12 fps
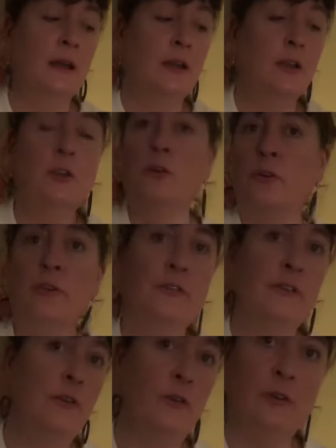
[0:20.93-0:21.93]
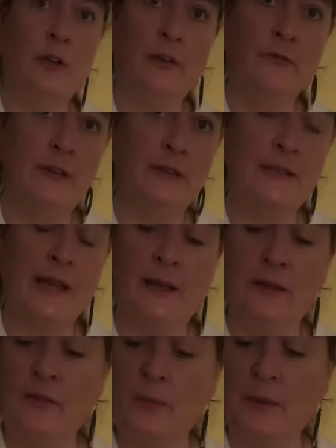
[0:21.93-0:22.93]
not using online
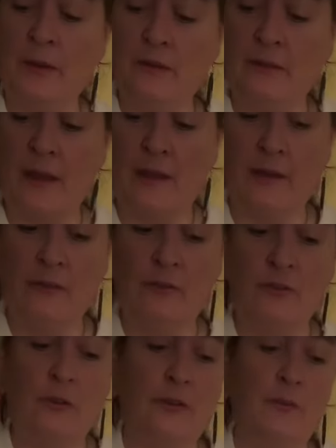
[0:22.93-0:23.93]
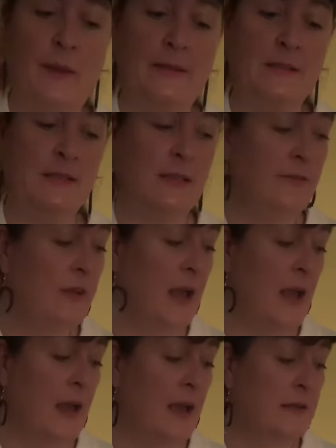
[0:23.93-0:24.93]
retailers because that is too expensive
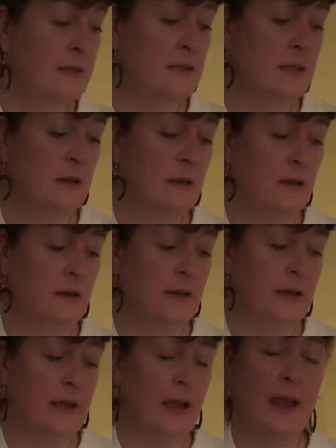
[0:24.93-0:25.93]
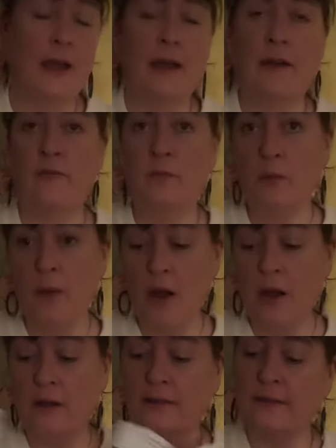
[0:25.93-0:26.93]
and I have
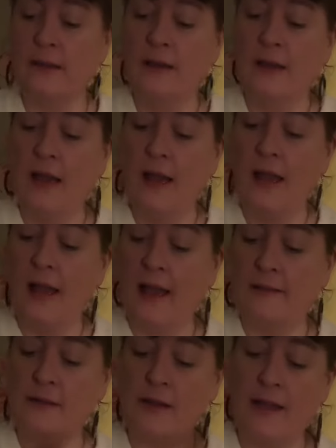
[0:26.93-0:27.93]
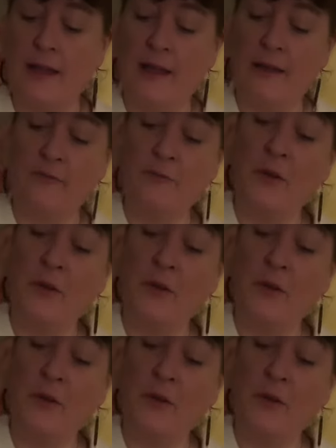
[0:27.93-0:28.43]
bookmarks and I have